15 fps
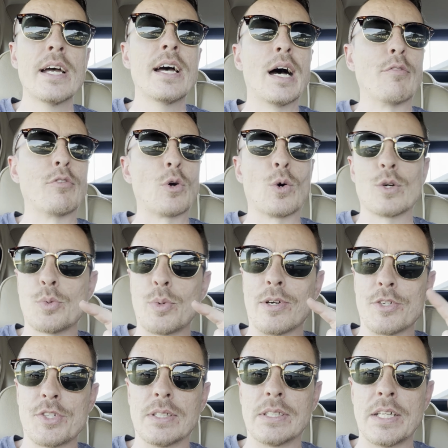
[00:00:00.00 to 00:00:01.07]
Of course, we are
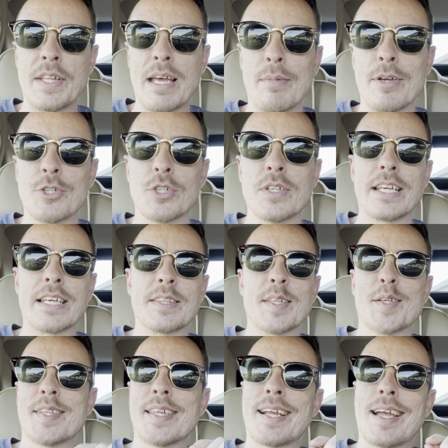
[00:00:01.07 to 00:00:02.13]
still on that mission to get
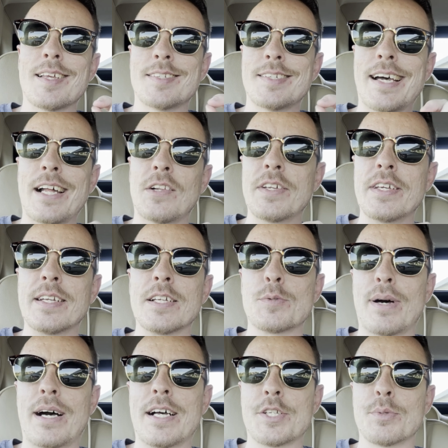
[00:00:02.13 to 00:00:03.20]
this thing as dialed in as
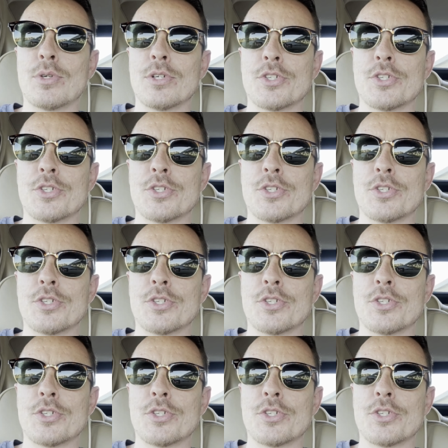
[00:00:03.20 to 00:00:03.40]
possible.